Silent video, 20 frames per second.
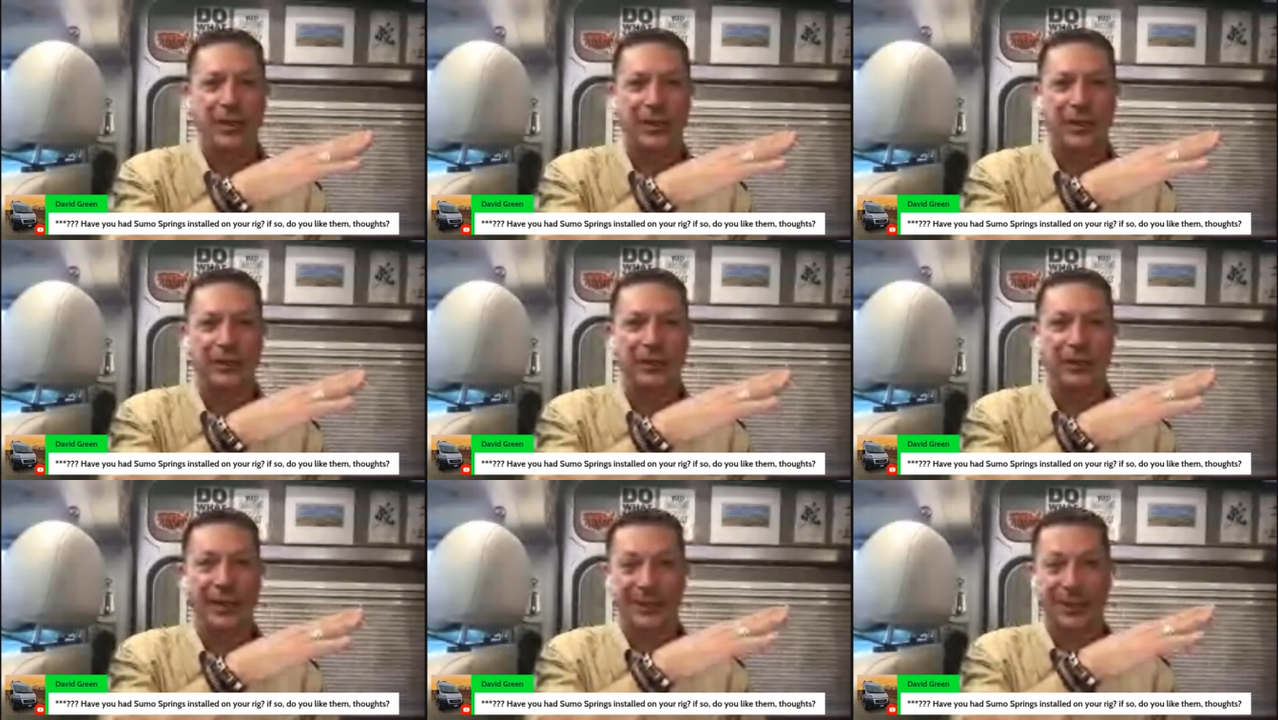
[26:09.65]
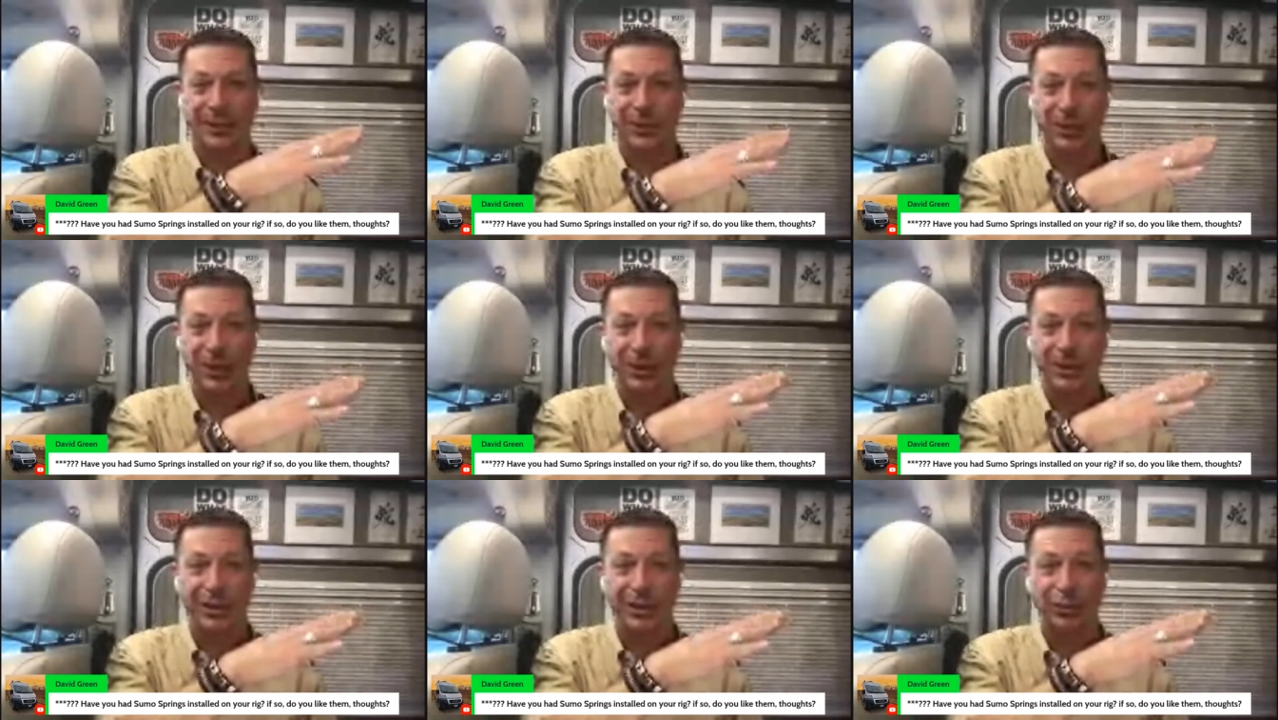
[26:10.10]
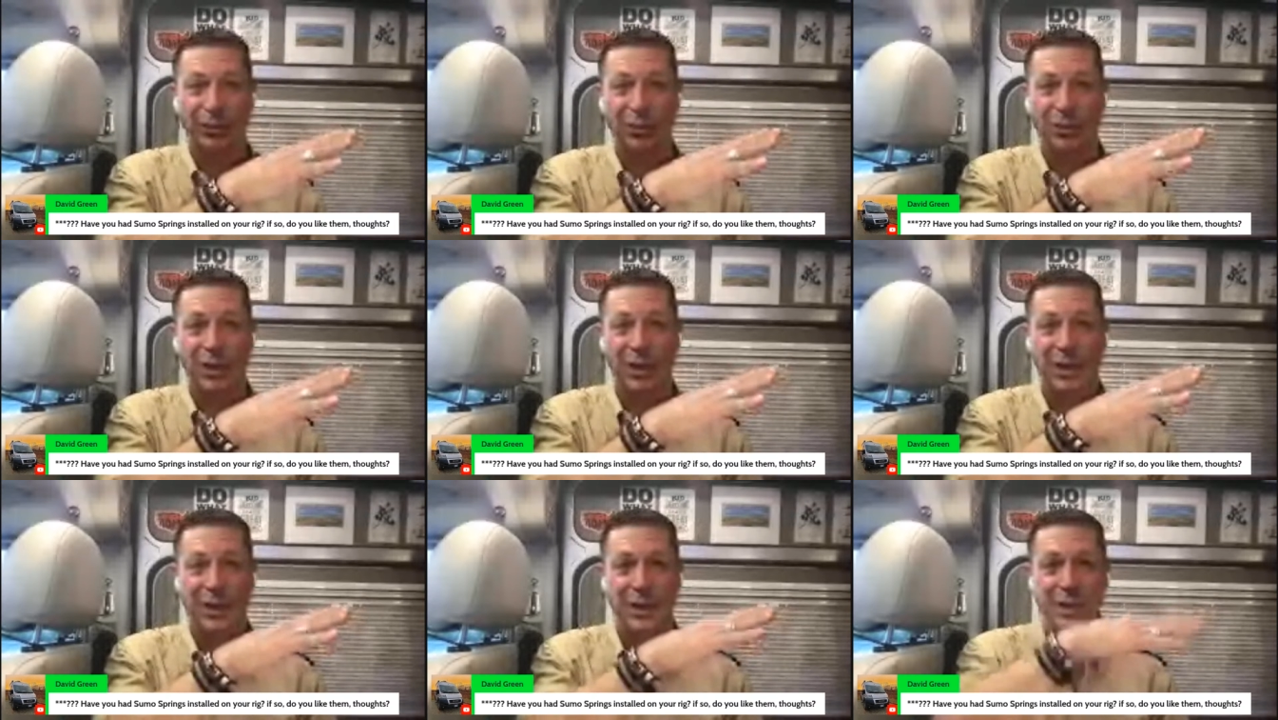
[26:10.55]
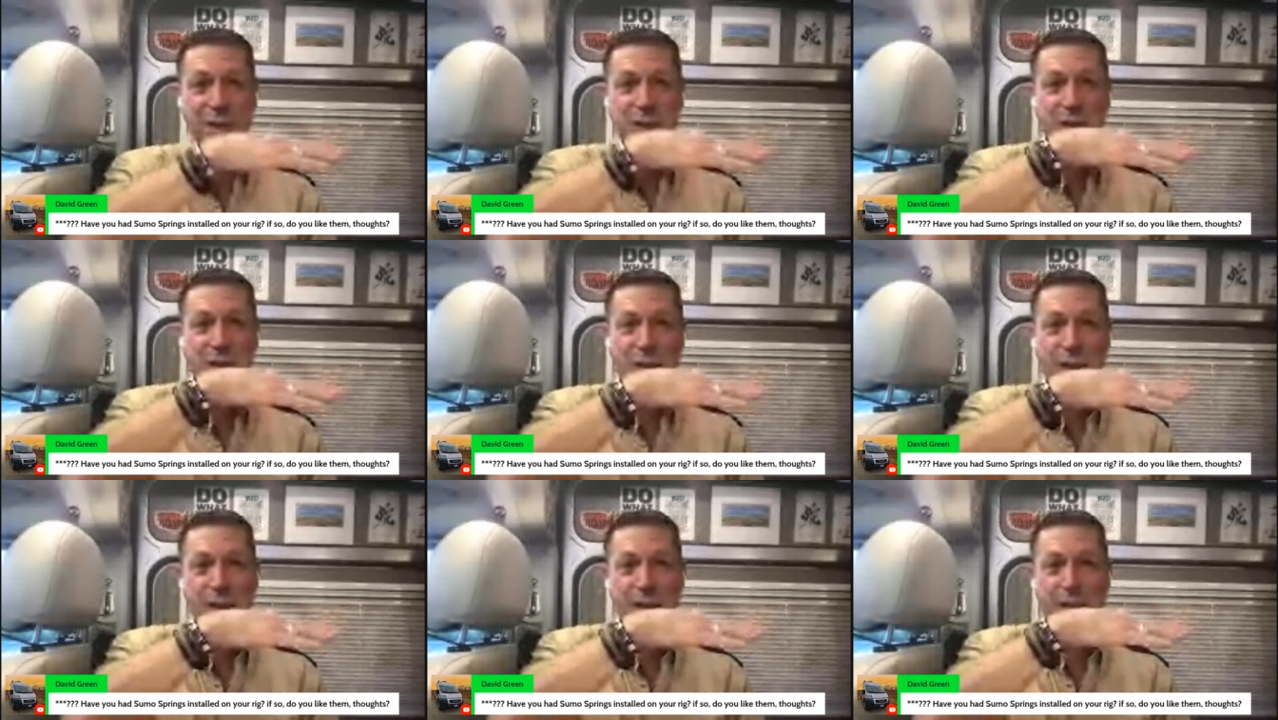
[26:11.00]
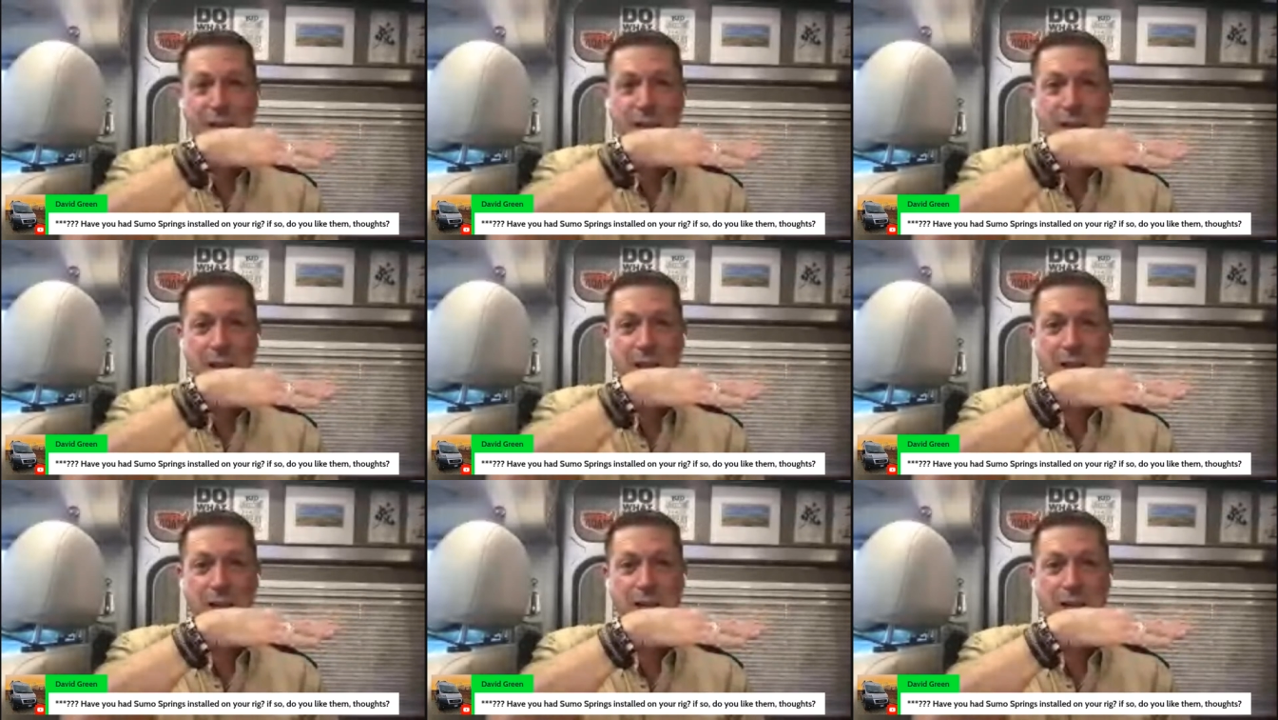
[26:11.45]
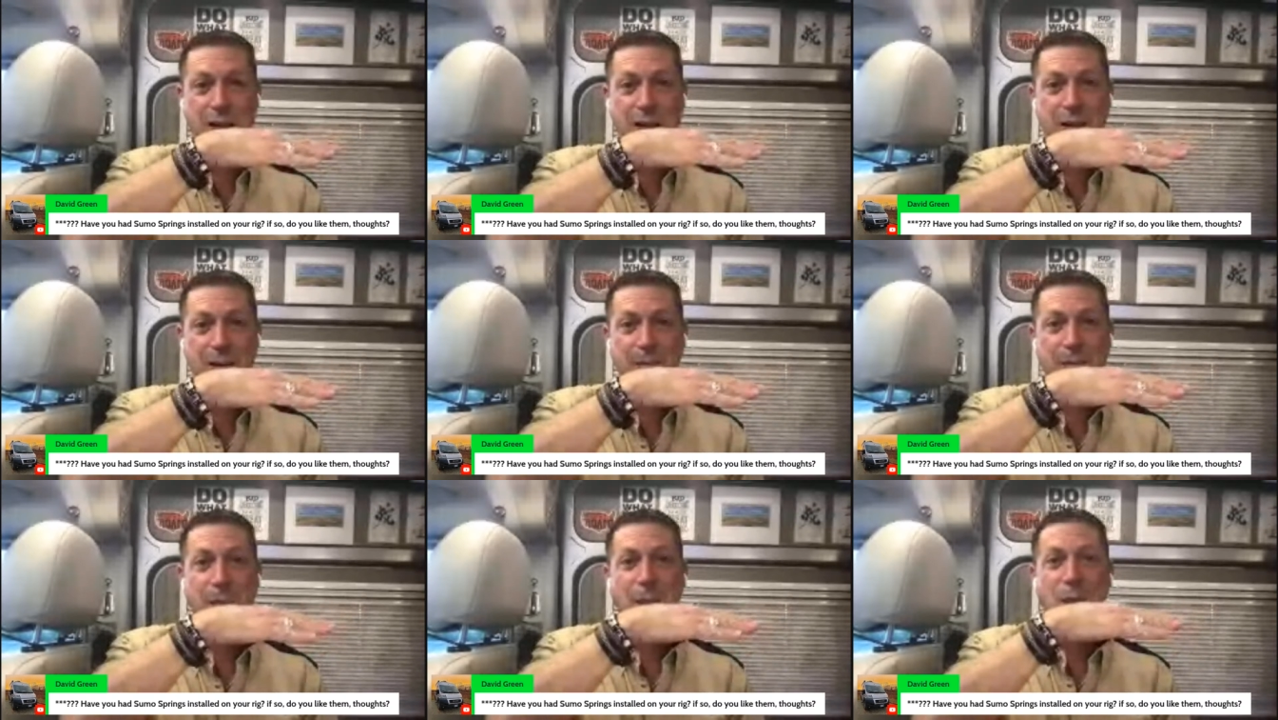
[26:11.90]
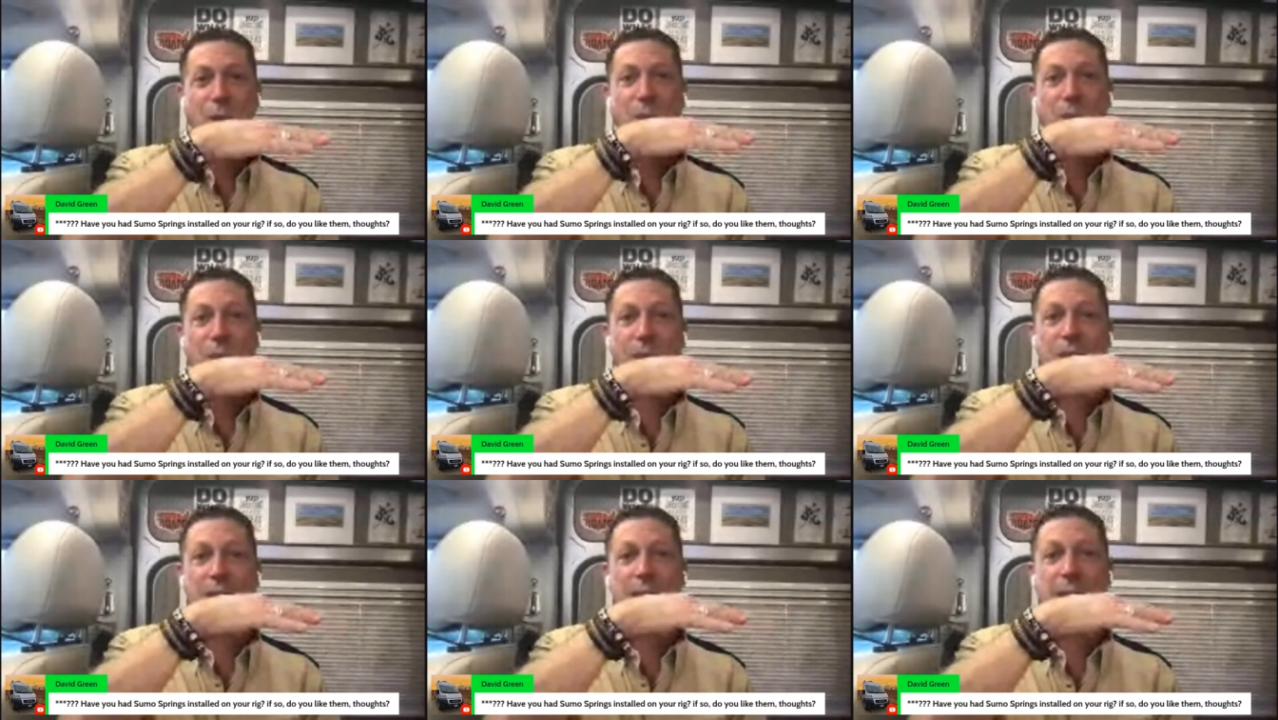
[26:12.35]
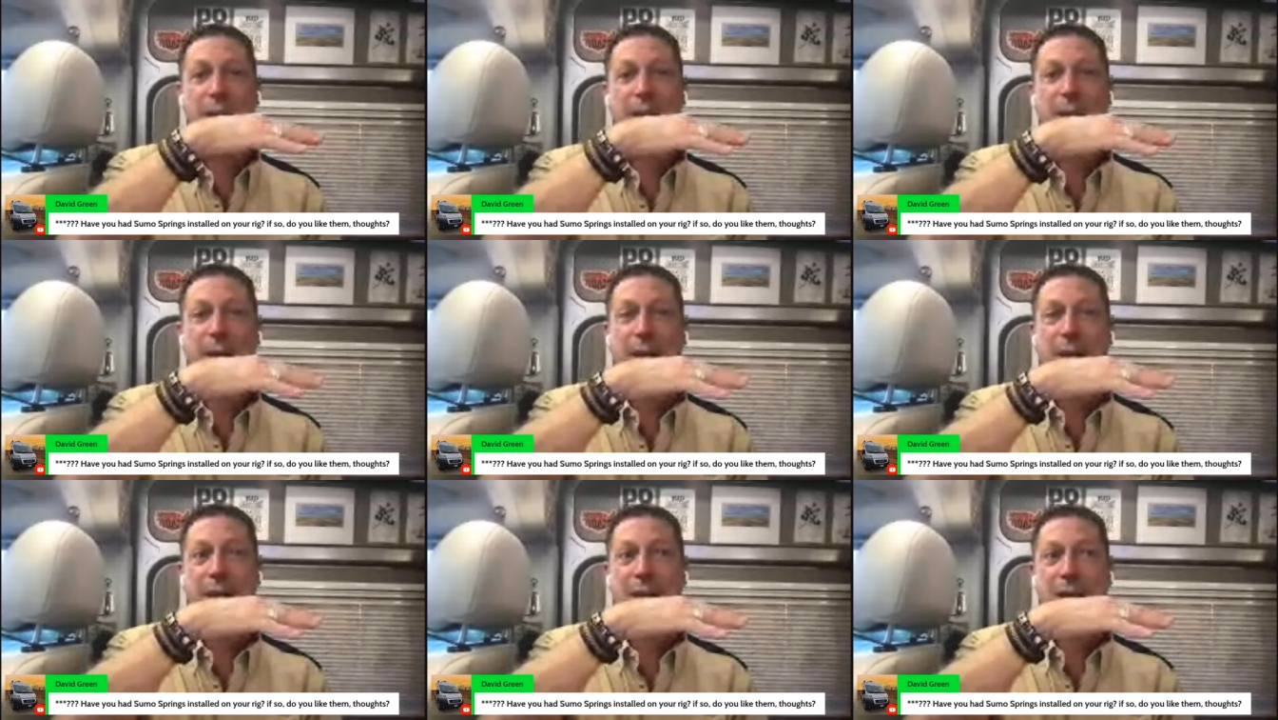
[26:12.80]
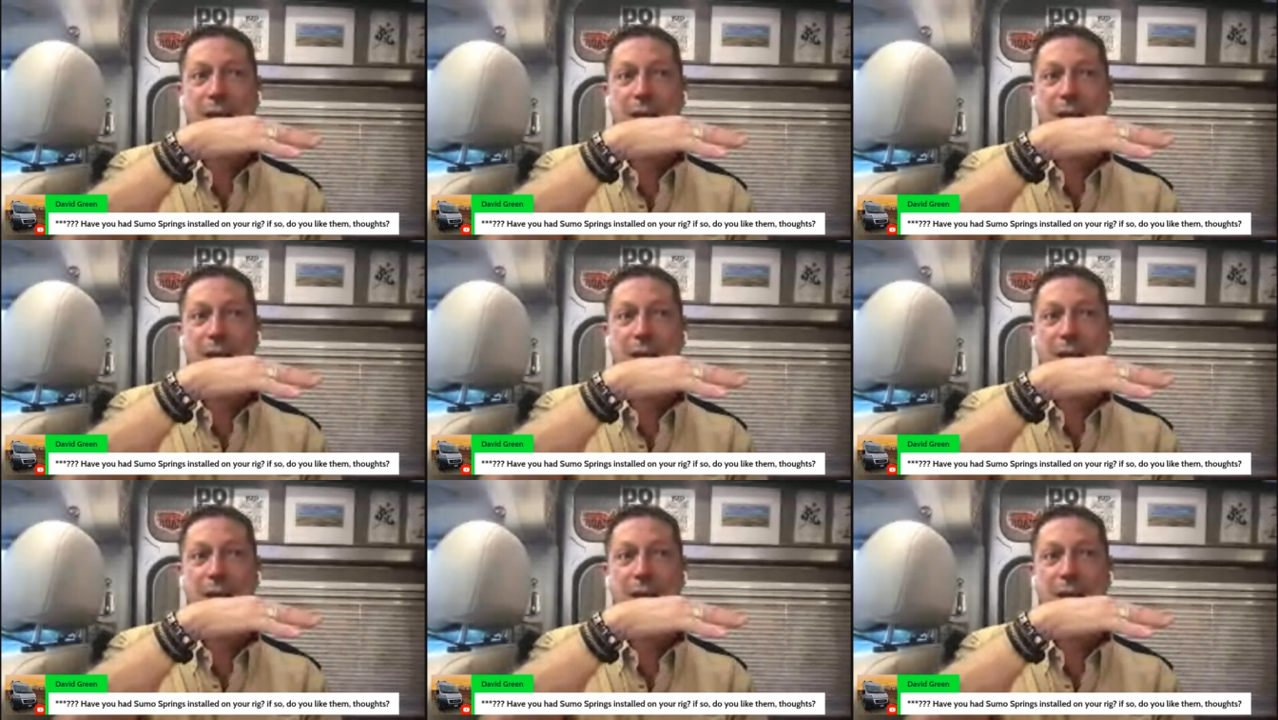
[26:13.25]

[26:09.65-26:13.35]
I didn't like the look, number one. And um, when I